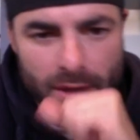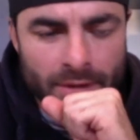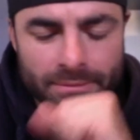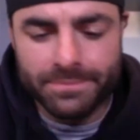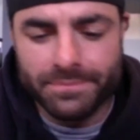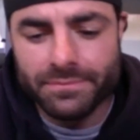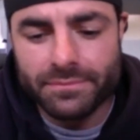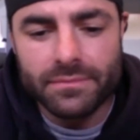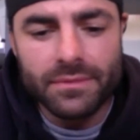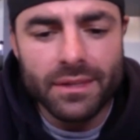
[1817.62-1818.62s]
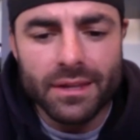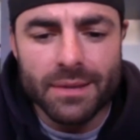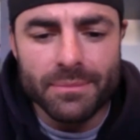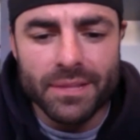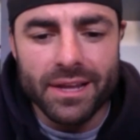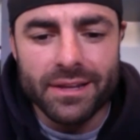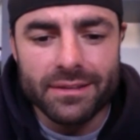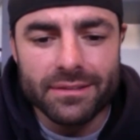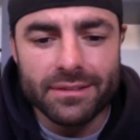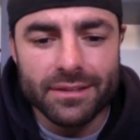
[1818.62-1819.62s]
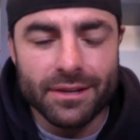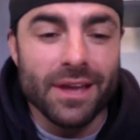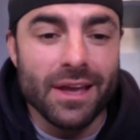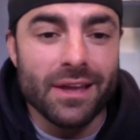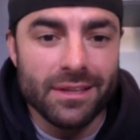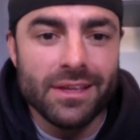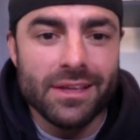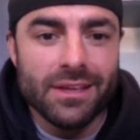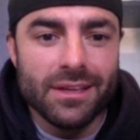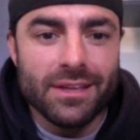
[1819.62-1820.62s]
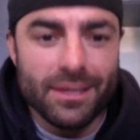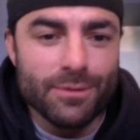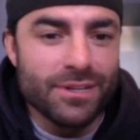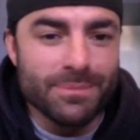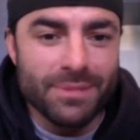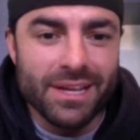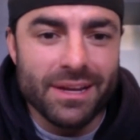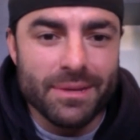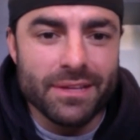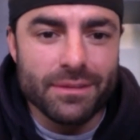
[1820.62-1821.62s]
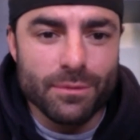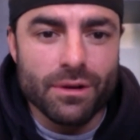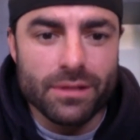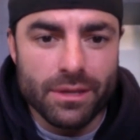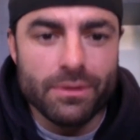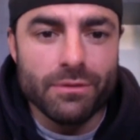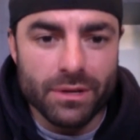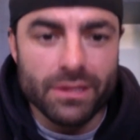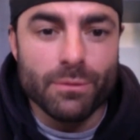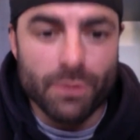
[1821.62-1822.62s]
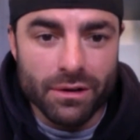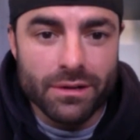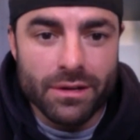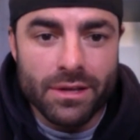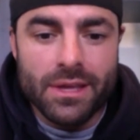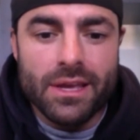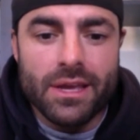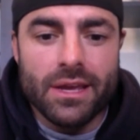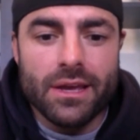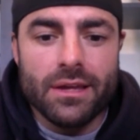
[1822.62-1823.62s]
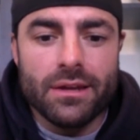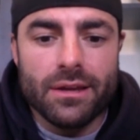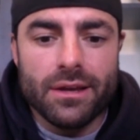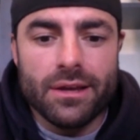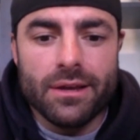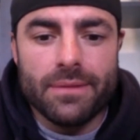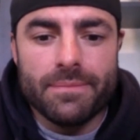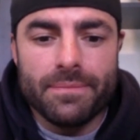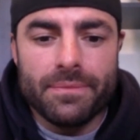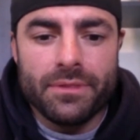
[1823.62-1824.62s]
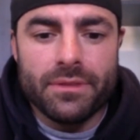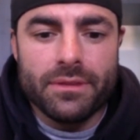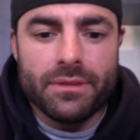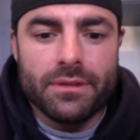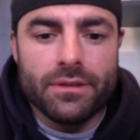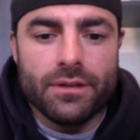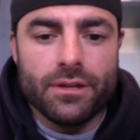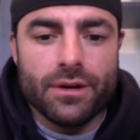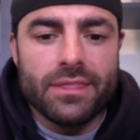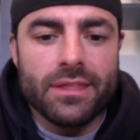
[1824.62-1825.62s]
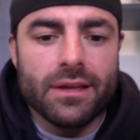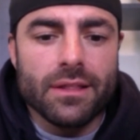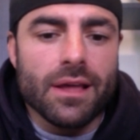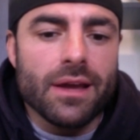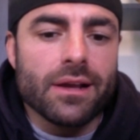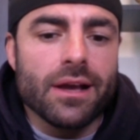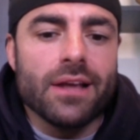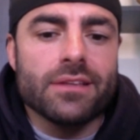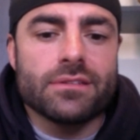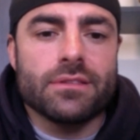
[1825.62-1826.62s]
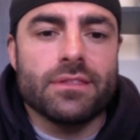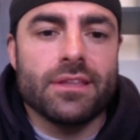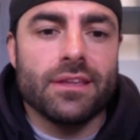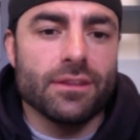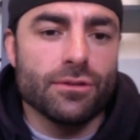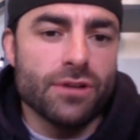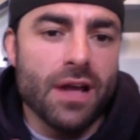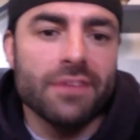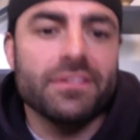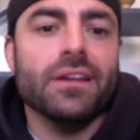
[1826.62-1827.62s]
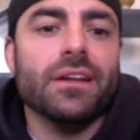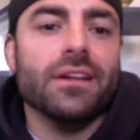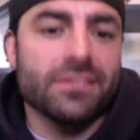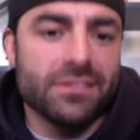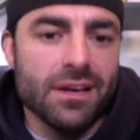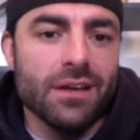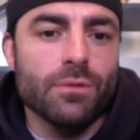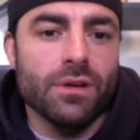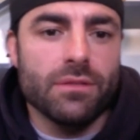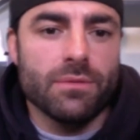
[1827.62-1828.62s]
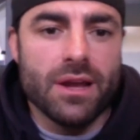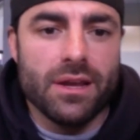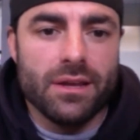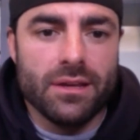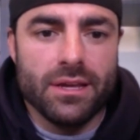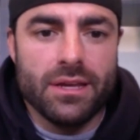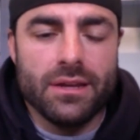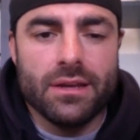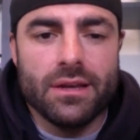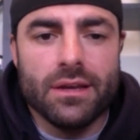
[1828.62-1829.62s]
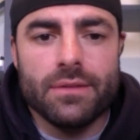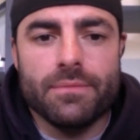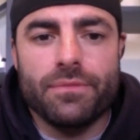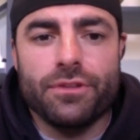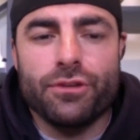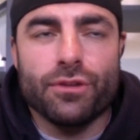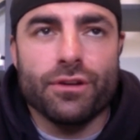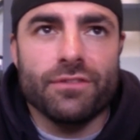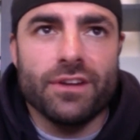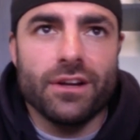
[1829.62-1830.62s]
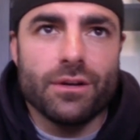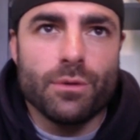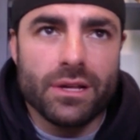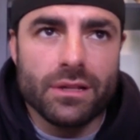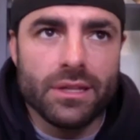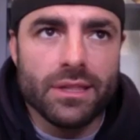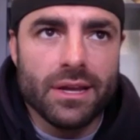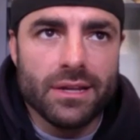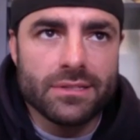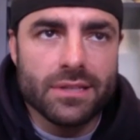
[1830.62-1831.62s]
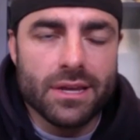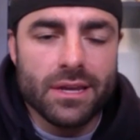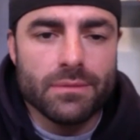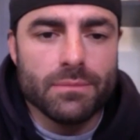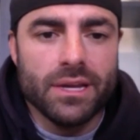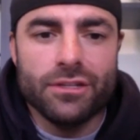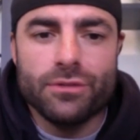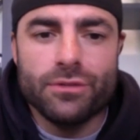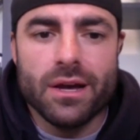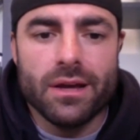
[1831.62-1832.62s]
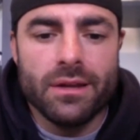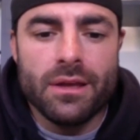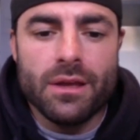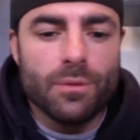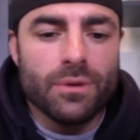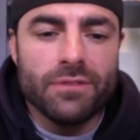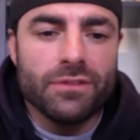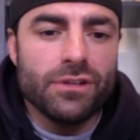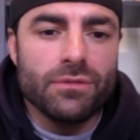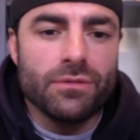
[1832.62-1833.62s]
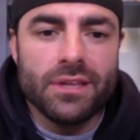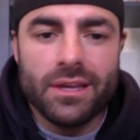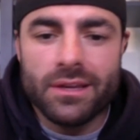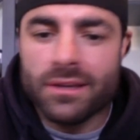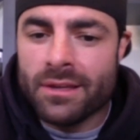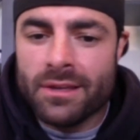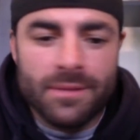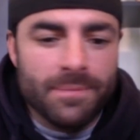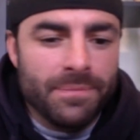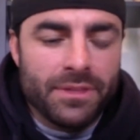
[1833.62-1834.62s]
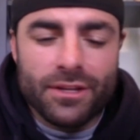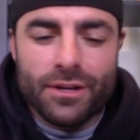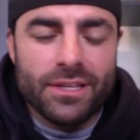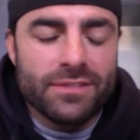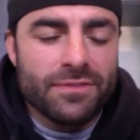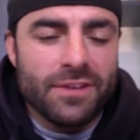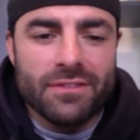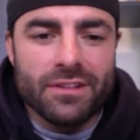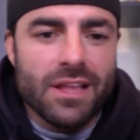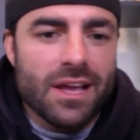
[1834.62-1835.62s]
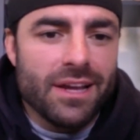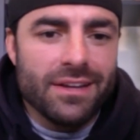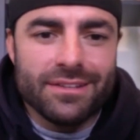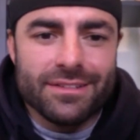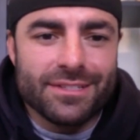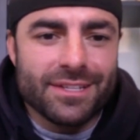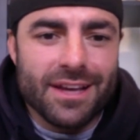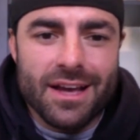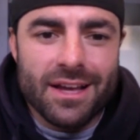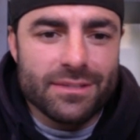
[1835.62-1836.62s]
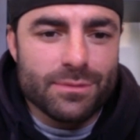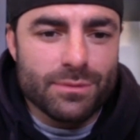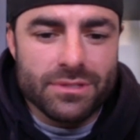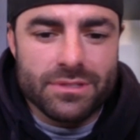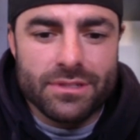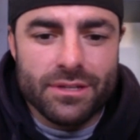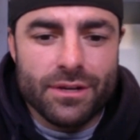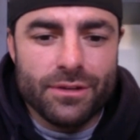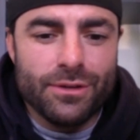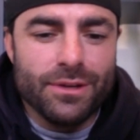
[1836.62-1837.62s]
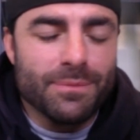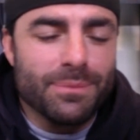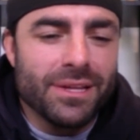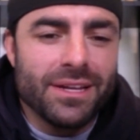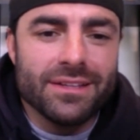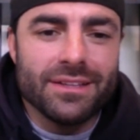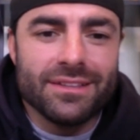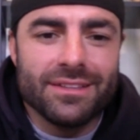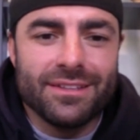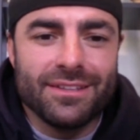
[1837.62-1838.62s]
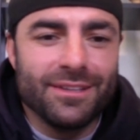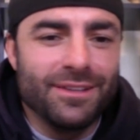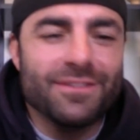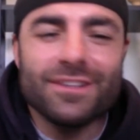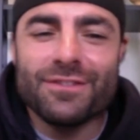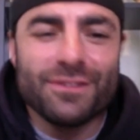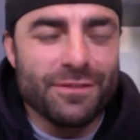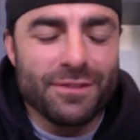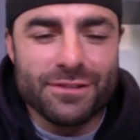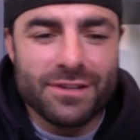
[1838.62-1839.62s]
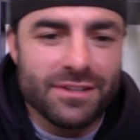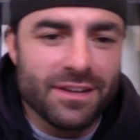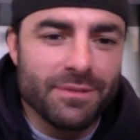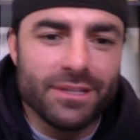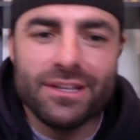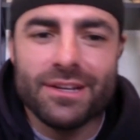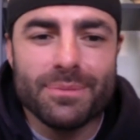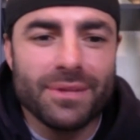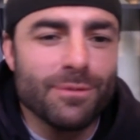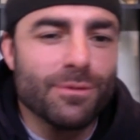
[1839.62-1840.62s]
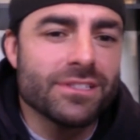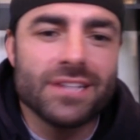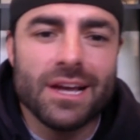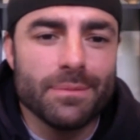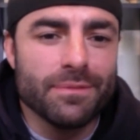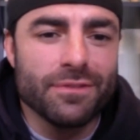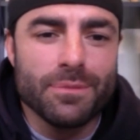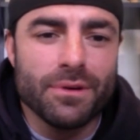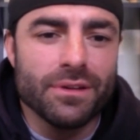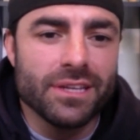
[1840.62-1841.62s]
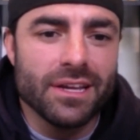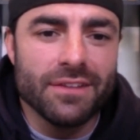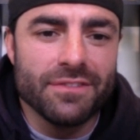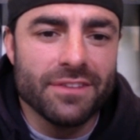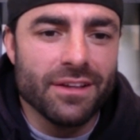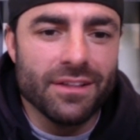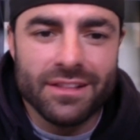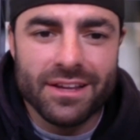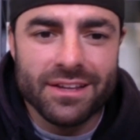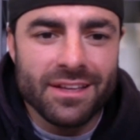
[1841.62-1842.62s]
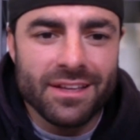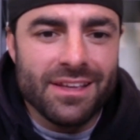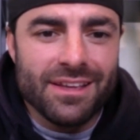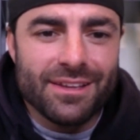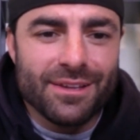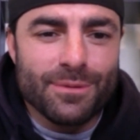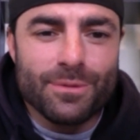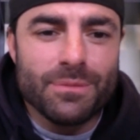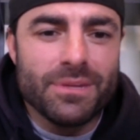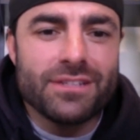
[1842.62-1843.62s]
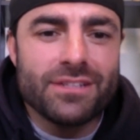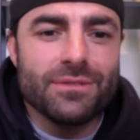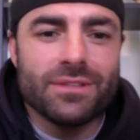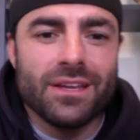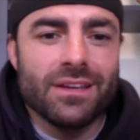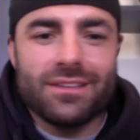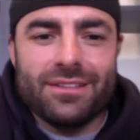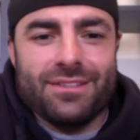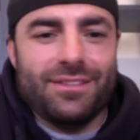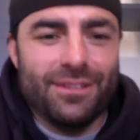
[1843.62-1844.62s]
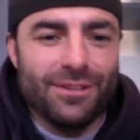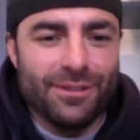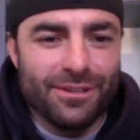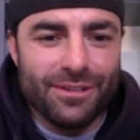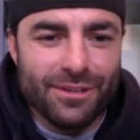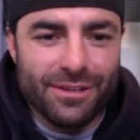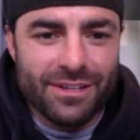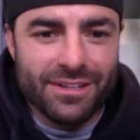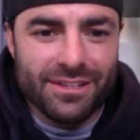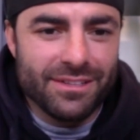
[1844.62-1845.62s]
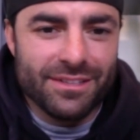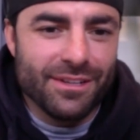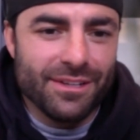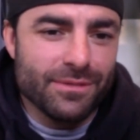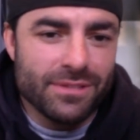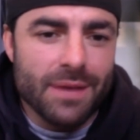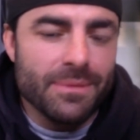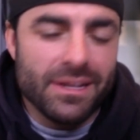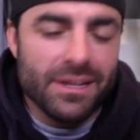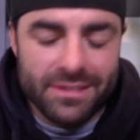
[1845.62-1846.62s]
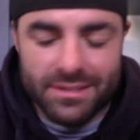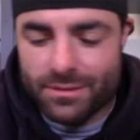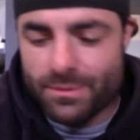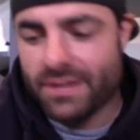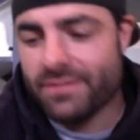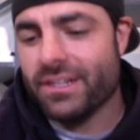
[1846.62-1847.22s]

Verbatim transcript: I'm like, okay, he wasn't playing about the work. Like we really worked. And, uh, you know, I think a lot of guys think they're drafted and it's done with, right? And uh, you learn very quickly that it's like, man, you got whatever you think. You know, his favorite line to guys was, you know, you haven't played a, even if you're a first round draft pick, you haven't played one snap of football in the NFL. Like, you know, what makes you think you're you're gonna you know dominate this or whatever.